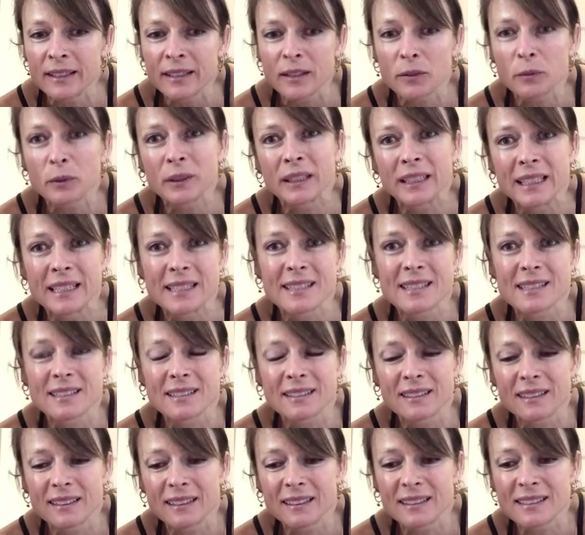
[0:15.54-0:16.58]
really it's
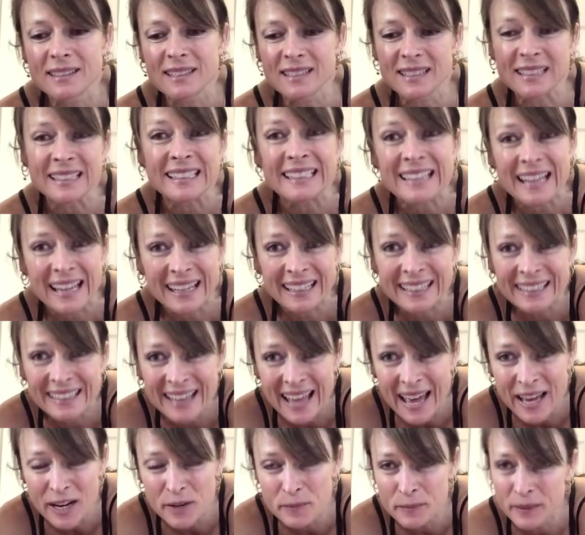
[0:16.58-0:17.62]
an
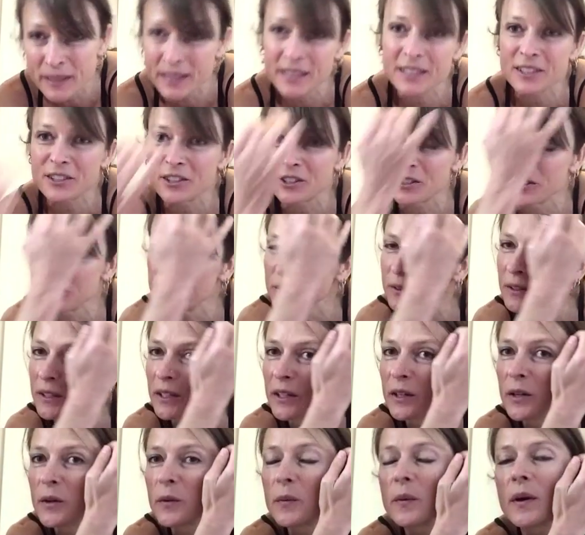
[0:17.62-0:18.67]
anatomy issue
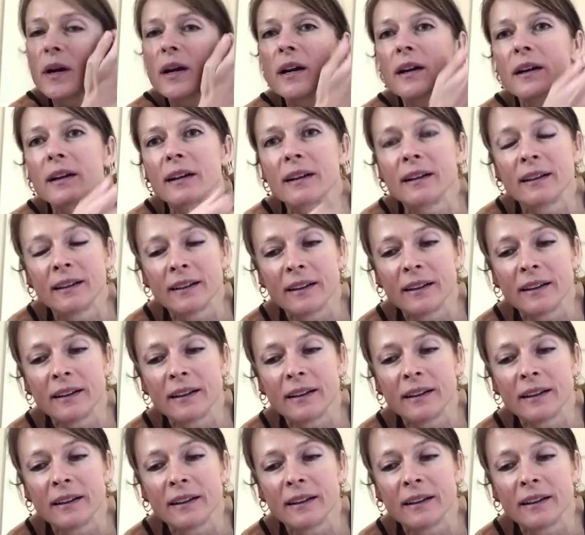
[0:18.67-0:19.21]
where